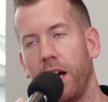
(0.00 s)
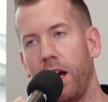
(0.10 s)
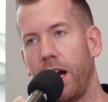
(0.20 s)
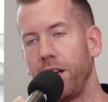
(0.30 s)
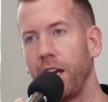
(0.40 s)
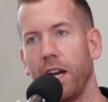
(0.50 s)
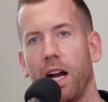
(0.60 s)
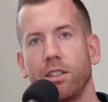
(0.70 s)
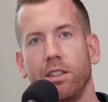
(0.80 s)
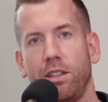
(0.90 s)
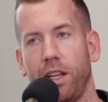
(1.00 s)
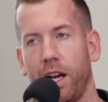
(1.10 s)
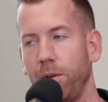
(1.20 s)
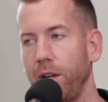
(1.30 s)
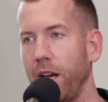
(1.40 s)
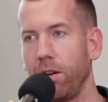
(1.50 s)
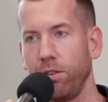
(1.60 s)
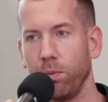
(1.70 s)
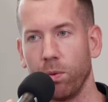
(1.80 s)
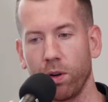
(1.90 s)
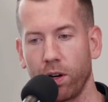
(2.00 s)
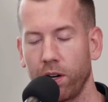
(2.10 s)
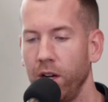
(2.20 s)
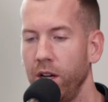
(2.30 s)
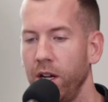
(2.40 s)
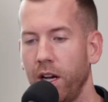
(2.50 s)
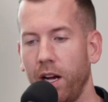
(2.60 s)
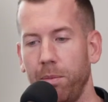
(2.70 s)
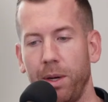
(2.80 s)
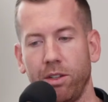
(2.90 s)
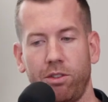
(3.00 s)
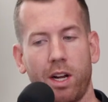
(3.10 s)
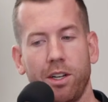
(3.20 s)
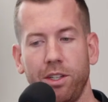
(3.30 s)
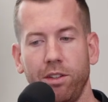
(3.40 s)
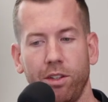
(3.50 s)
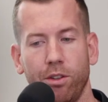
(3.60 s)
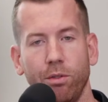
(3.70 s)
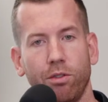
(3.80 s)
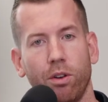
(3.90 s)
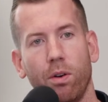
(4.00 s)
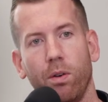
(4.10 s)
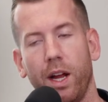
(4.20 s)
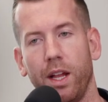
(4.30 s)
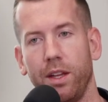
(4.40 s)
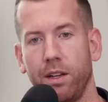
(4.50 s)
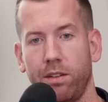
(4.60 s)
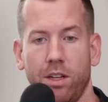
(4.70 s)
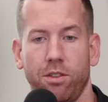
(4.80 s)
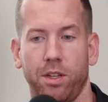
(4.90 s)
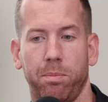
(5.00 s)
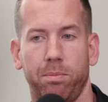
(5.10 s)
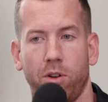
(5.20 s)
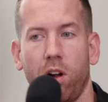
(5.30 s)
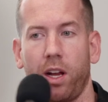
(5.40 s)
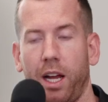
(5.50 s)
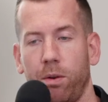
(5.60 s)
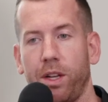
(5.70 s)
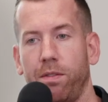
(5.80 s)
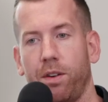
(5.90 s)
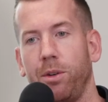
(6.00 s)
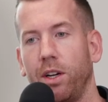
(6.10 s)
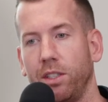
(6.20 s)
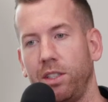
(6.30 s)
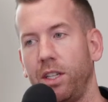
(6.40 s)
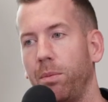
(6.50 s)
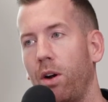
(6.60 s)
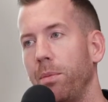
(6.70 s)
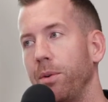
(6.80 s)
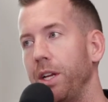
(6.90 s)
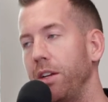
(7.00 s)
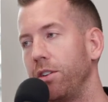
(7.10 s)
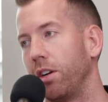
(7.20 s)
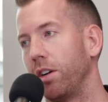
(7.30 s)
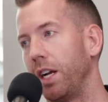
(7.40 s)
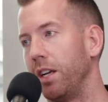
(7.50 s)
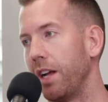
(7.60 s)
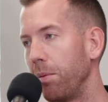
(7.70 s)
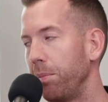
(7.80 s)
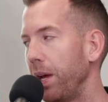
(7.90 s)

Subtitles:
How do you get access to the equity? How does it work? Best strategies to do so. And then essentially drawing equity from your existing property to create a down